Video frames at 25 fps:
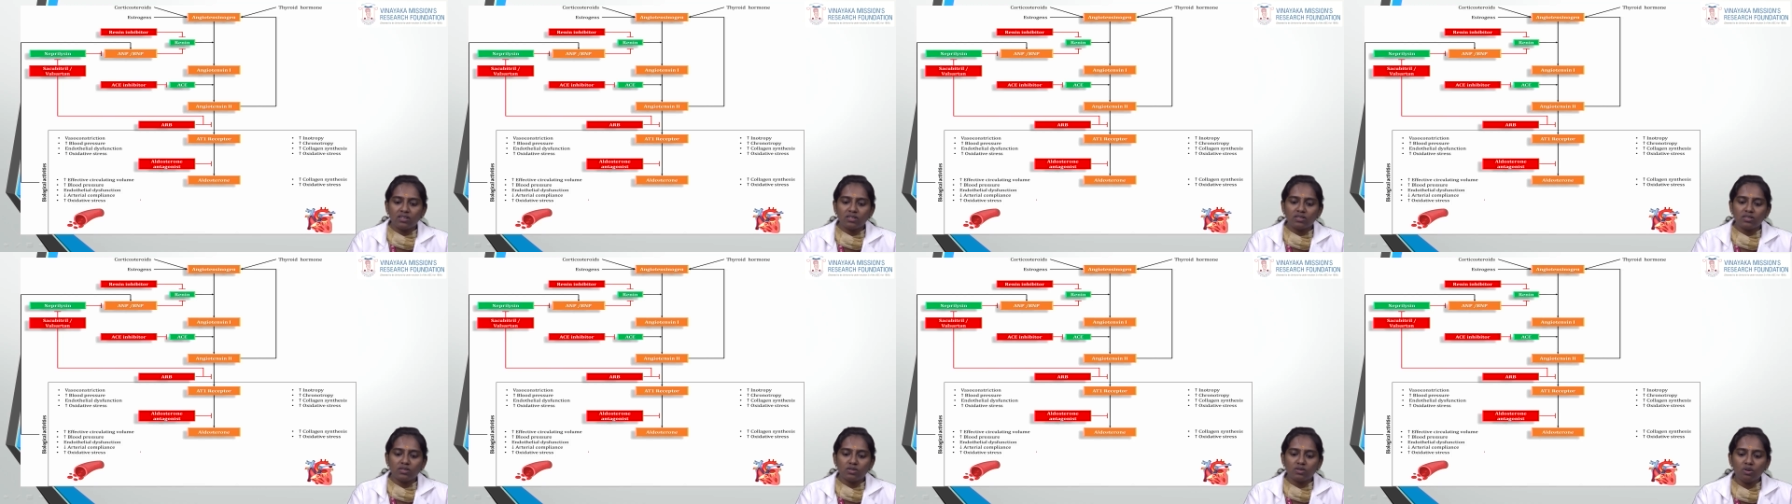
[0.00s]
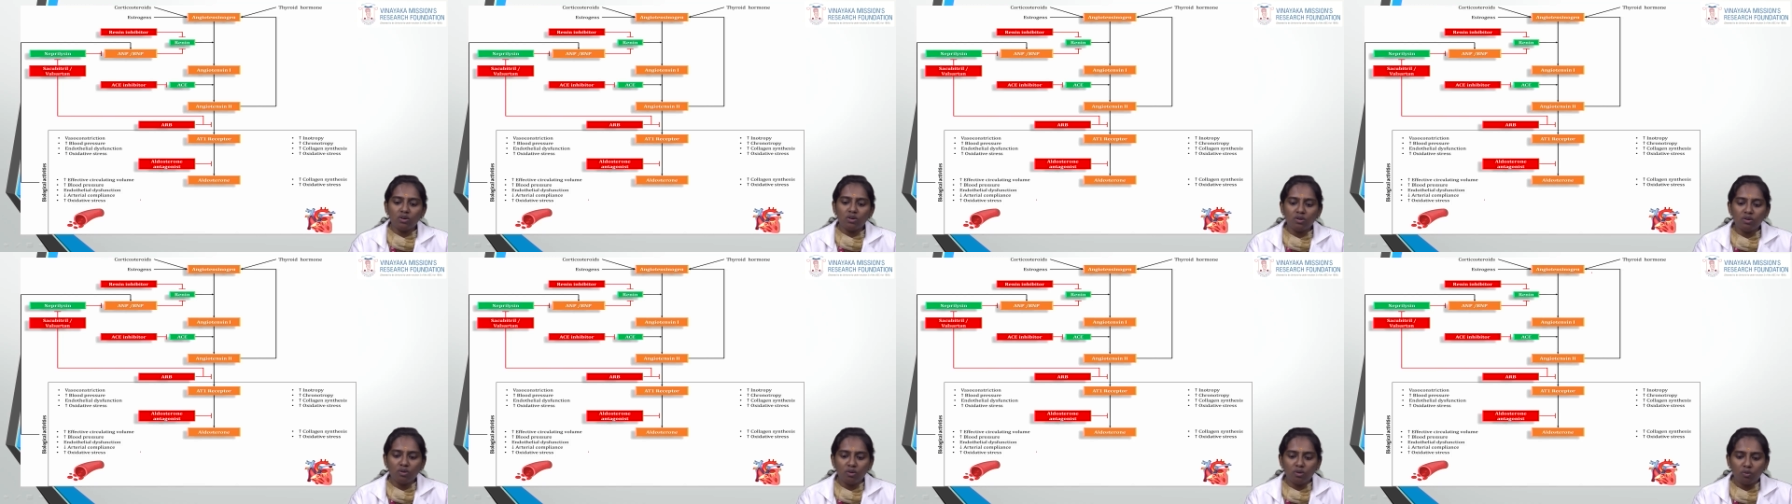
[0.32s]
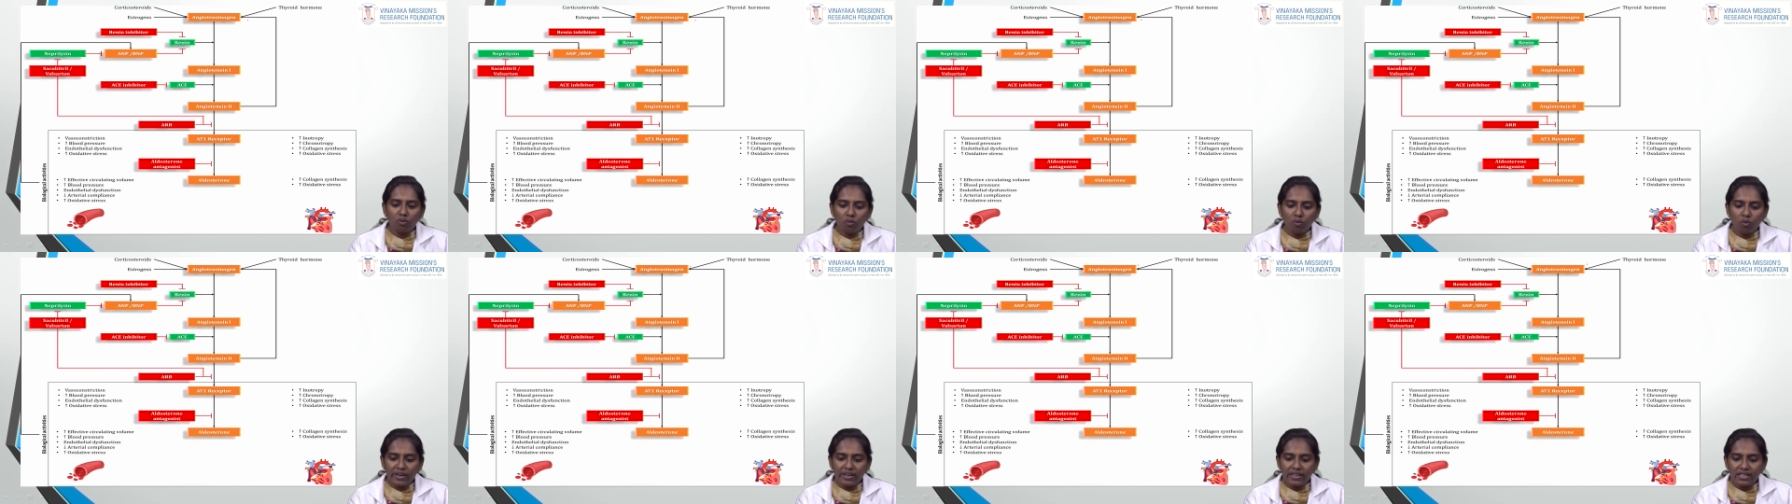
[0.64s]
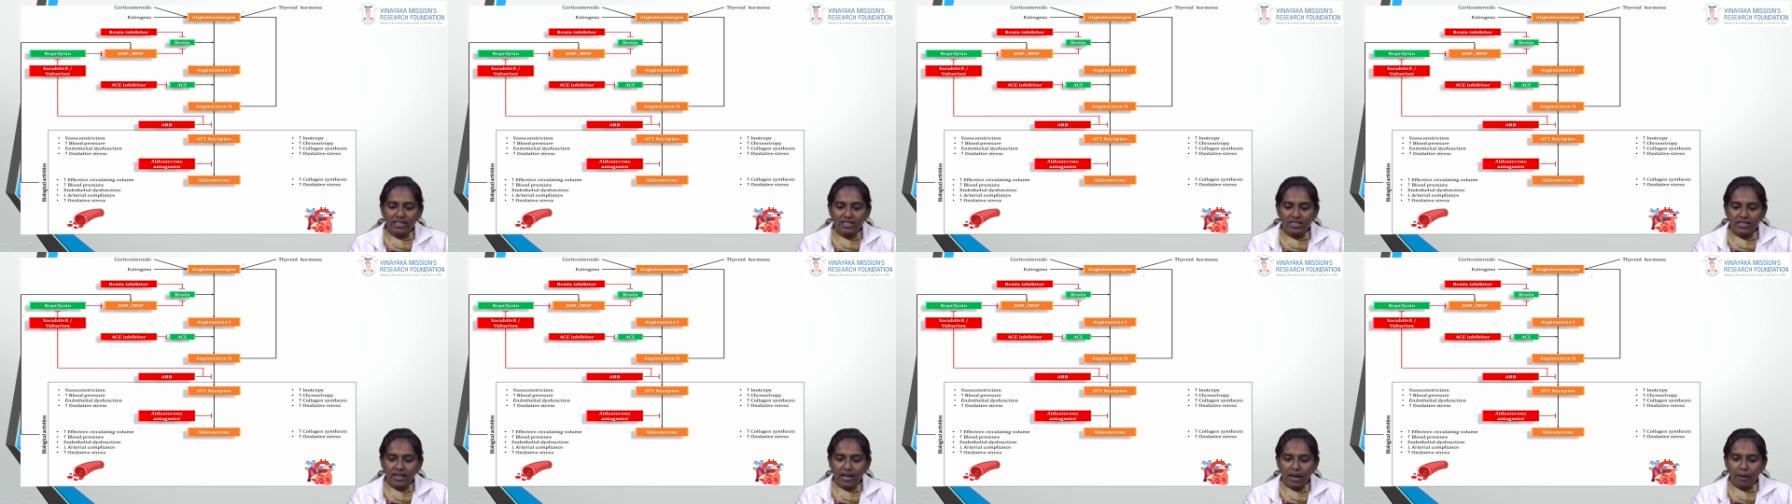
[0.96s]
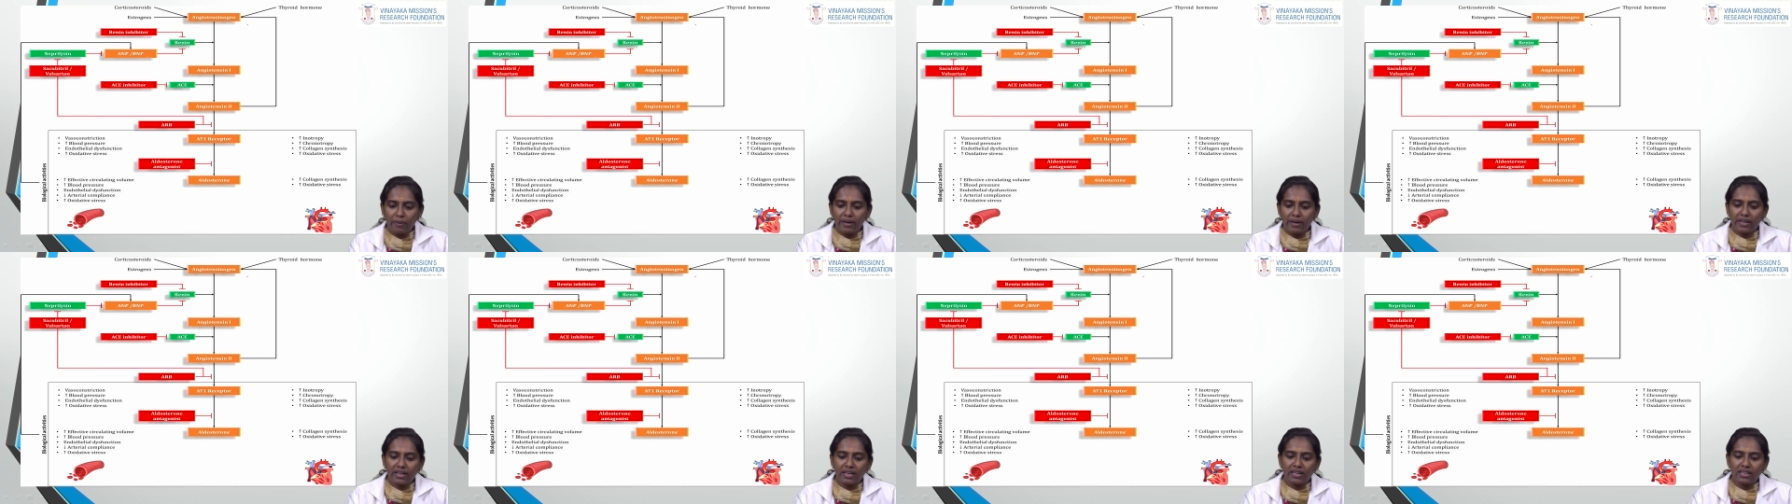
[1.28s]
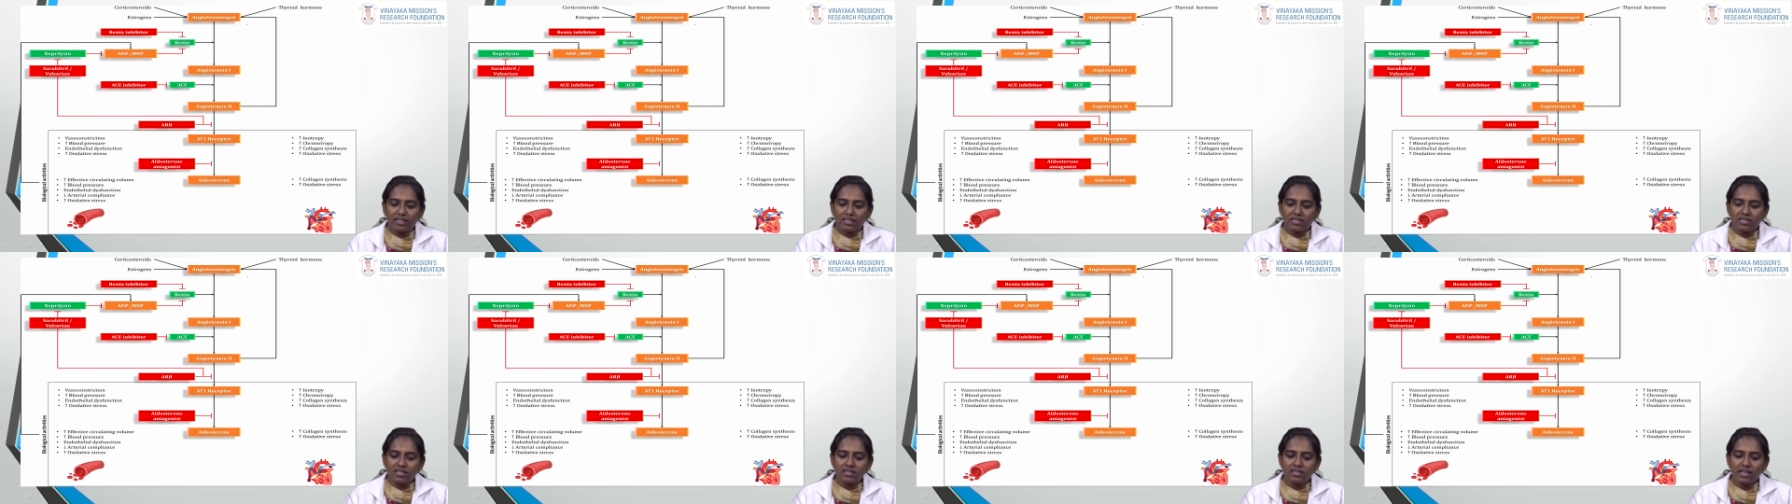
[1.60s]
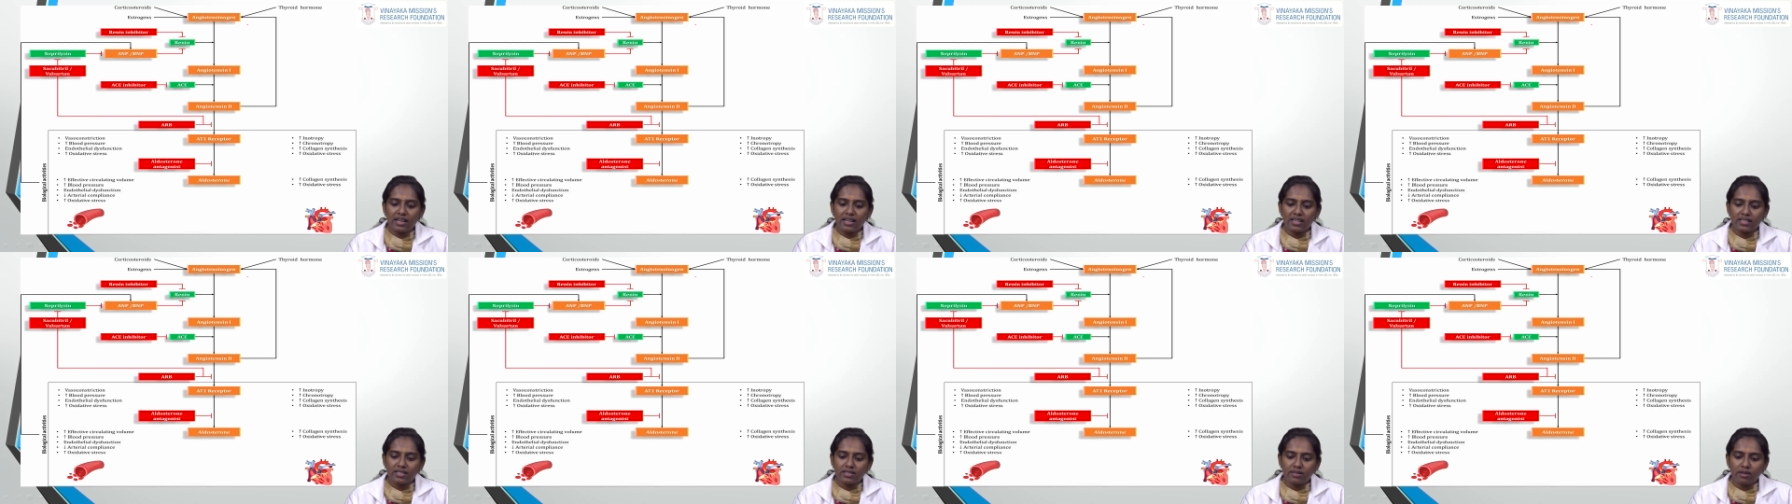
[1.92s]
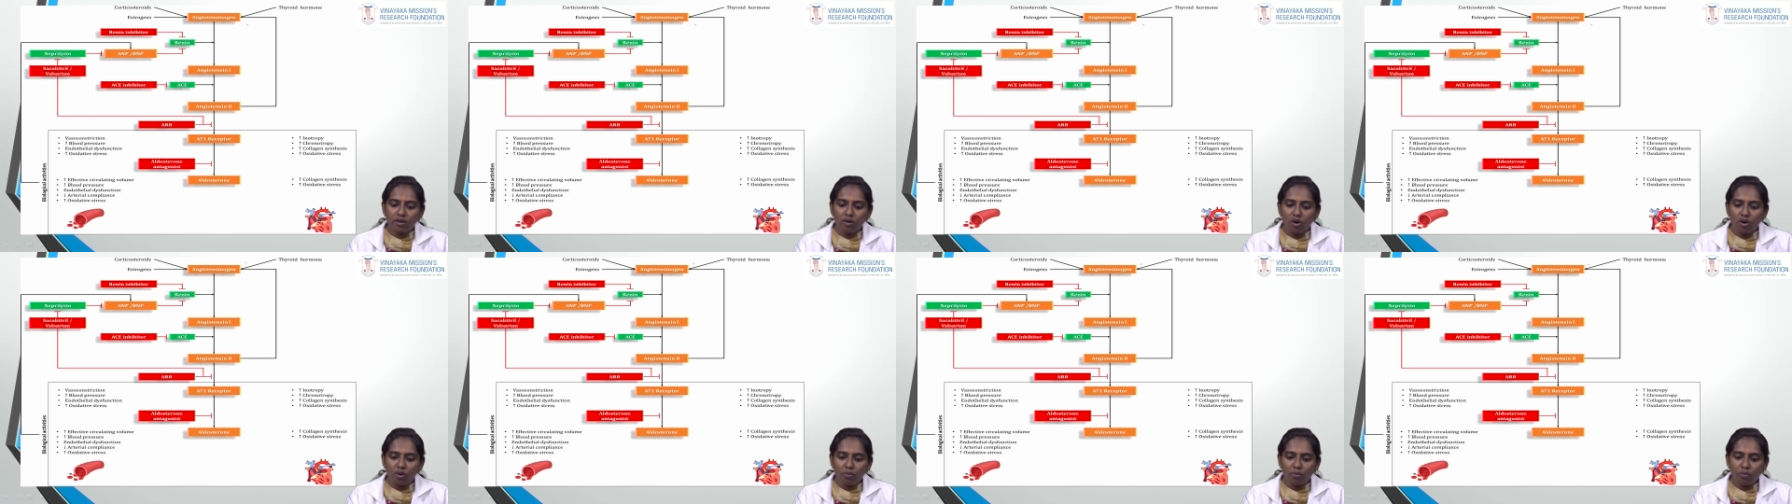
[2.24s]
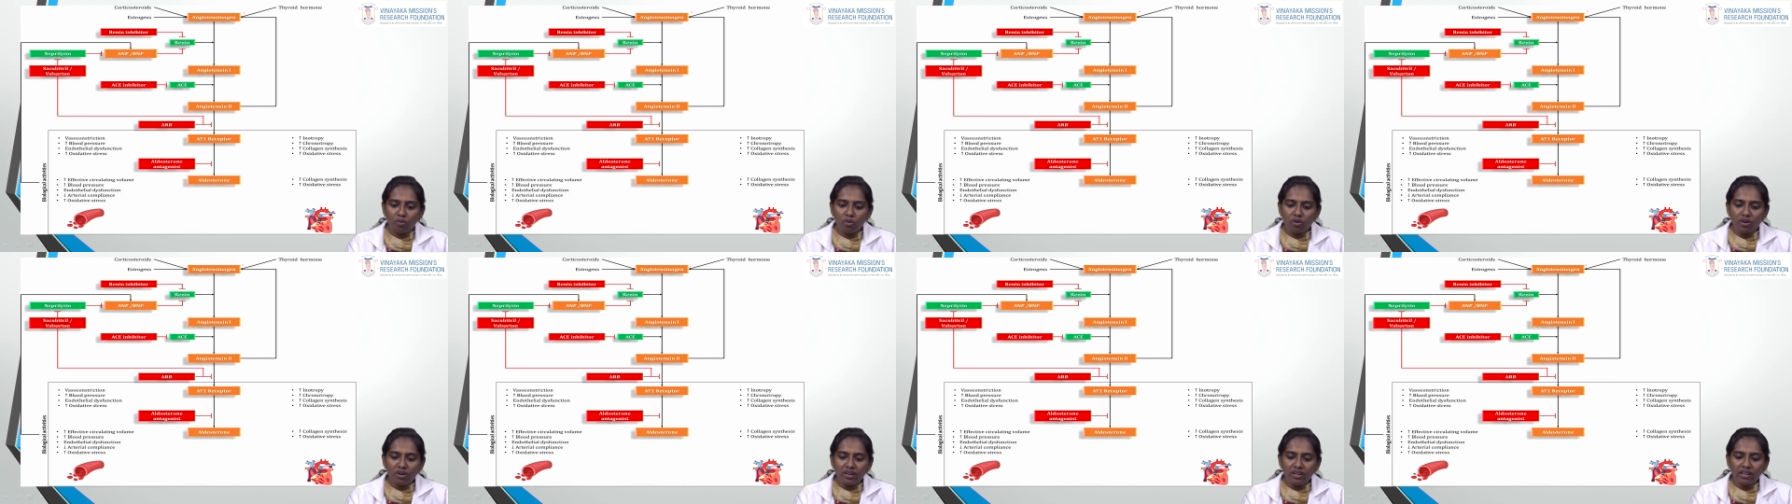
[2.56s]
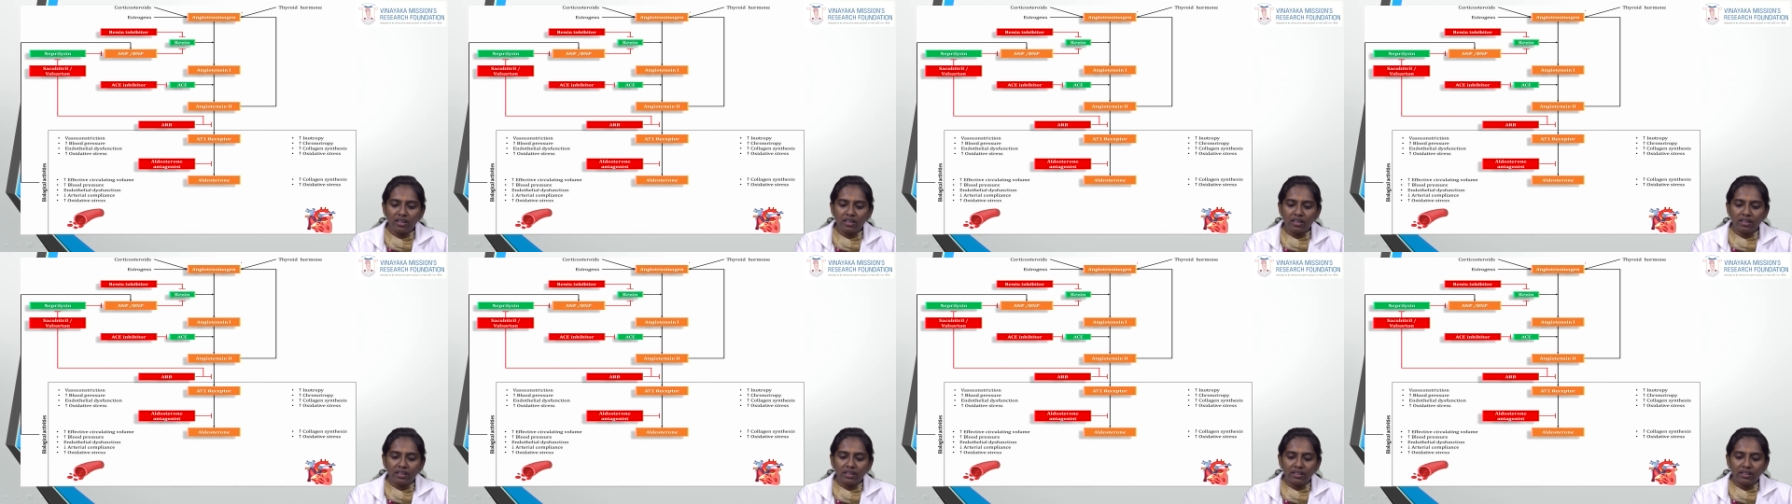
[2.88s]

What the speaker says: So what is happening, it is there is a hormone